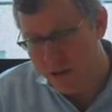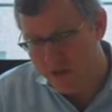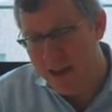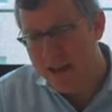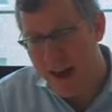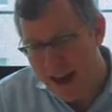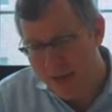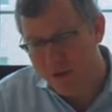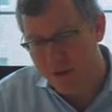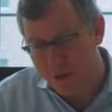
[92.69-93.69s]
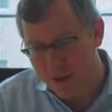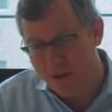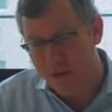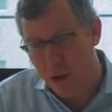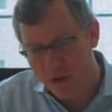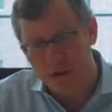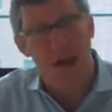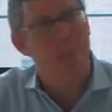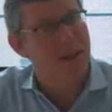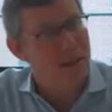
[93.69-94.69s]
you tend to have sort of lowest
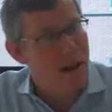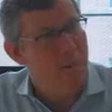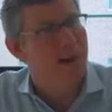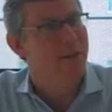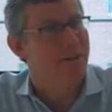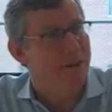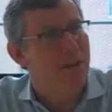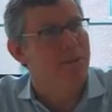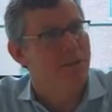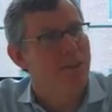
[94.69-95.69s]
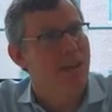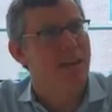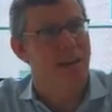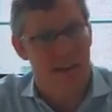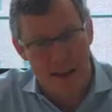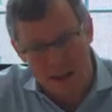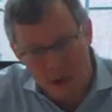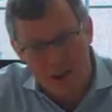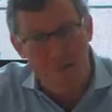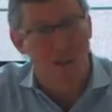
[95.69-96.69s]
common denominator types of thinking, and it's
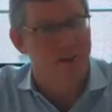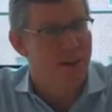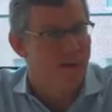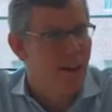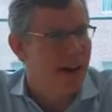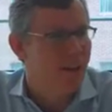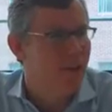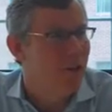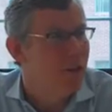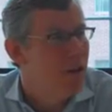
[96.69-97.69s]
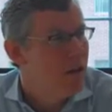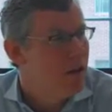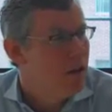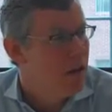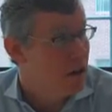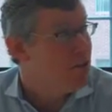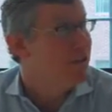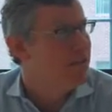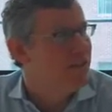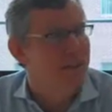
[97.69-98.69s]
hard to make very radical,
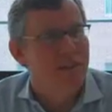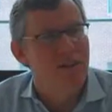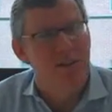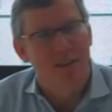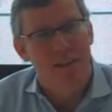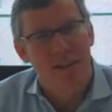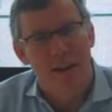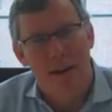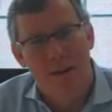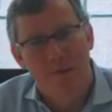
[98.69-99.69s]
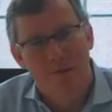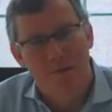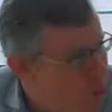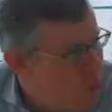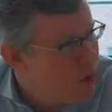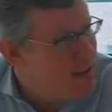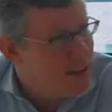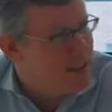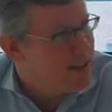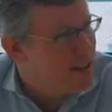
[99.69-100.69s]
aggressive decisions. And one
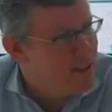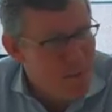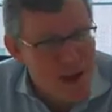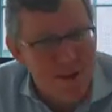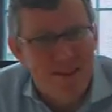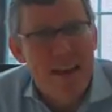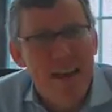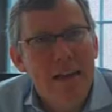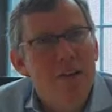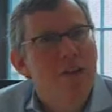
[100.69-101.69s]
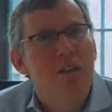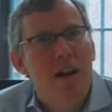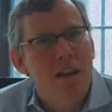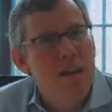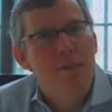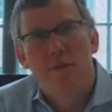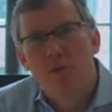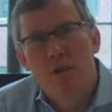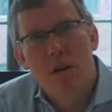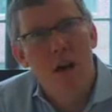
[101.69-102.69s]
thing that doesn't matter is age. I think if
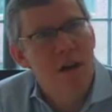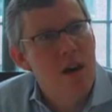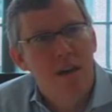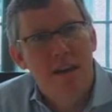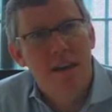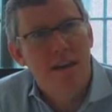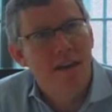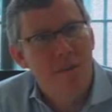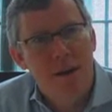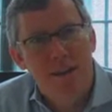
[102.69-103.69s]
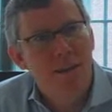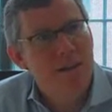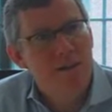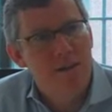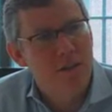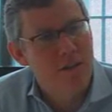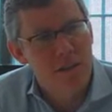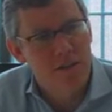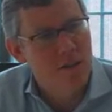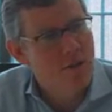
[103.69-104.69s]
you're a young kid at MIT or
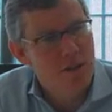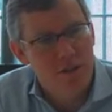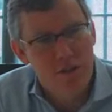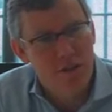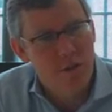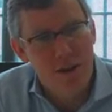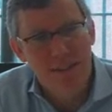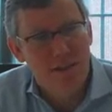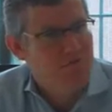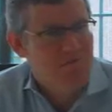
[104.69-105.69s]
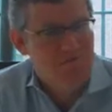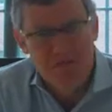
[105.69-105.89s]
at Sloan, you're in your 20s,